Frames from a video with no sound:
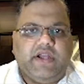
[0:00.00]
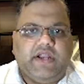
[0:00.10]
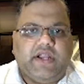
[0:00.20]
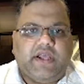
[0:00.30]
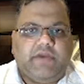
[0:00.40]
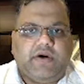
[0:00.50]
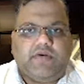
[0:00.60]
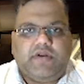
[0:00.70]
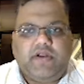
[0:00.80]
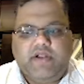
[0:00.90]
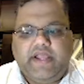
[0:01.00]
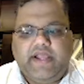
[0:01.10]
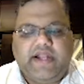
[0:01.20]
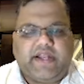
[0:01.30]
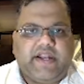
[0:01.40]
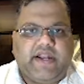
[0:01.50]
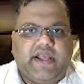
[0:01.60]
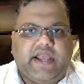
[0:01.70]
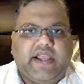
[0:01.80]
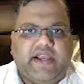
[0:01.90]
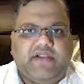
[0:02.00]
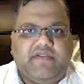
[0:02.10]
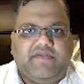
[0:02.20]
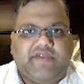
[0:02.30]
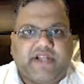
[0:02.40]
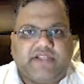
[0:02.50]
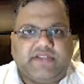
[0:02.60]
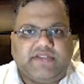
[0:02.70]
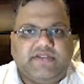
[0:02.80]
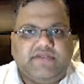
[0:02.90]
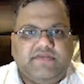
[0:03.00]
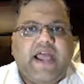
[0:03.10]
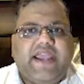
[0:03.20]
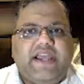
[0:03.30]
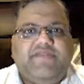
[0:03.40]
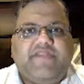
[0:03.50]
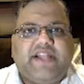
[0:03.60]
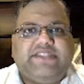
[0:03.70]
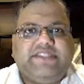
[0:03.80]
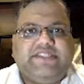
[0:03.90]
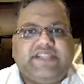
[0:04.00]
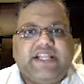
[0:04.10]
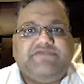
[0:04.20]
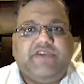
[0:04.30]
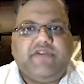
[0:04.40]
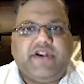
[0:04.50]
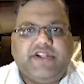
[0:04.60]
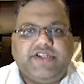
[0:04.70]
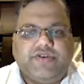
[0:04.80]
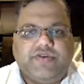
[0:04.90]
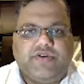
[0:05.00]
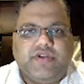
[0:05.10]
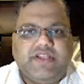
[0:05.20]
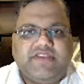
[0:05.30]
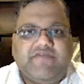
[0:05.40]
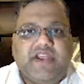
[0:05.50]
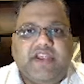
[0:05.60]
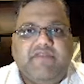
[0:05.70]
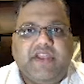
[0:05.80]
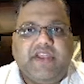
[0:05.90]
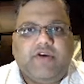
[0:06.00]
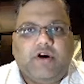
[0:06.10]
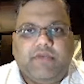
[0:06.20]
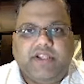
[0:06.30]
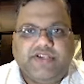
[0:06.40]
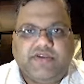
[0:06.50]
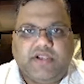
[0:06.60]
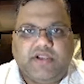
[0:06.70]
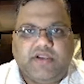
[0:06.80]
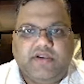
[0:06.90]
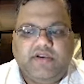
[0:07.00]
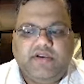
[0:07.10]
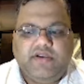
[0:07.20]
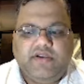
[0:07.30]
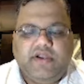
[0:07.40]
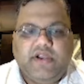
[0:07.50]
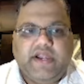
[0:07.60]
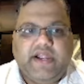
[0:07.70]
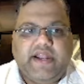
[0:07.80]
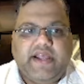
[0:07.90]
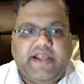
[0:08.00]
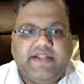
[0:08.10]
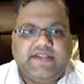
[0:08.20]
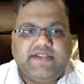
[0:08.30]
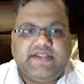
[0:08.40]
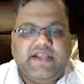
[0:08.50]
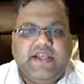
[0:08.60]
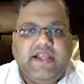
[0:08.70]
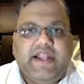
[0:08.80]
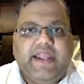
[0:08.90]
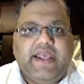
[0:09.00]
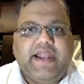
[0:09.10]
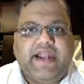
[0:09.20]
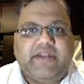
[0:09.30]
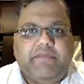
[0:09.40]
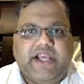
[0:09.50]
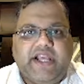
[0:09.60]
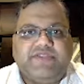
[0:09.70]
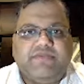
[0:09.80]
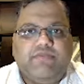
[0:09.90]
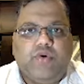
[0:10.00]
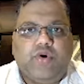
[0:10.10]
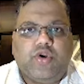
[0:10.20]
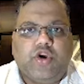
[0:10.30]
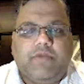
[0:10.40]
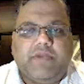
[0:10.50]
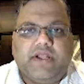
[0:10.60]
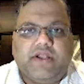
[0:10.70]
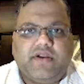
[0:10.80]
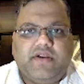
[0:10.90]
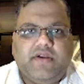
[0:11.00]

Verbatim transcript: learn about neglected ankle fractures. Ankle fractures as we have understood is a very very common injury and hence neglect becomes more commoner.